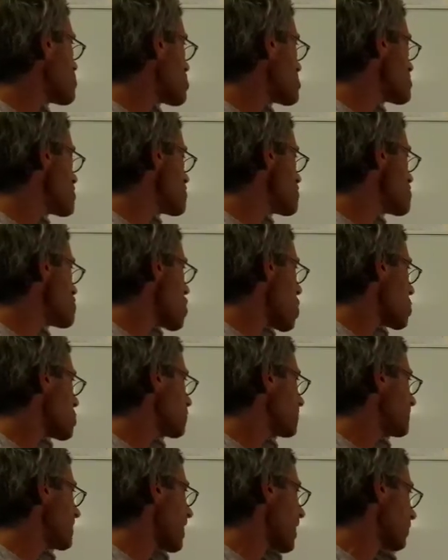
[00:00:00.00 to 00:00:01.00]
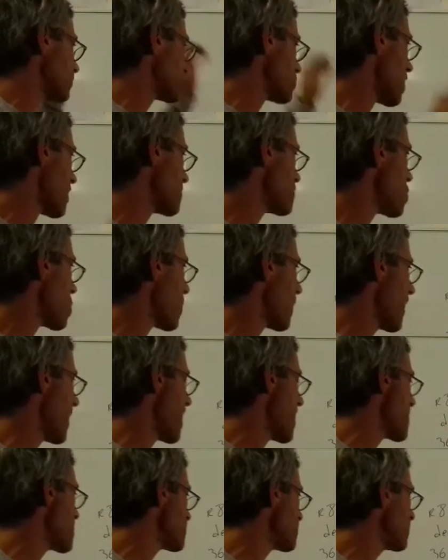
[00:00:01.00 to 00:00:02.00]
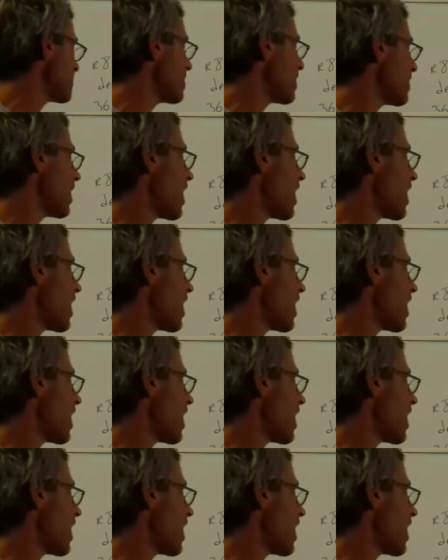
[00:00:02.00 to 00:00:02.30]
want to know now. So I know N.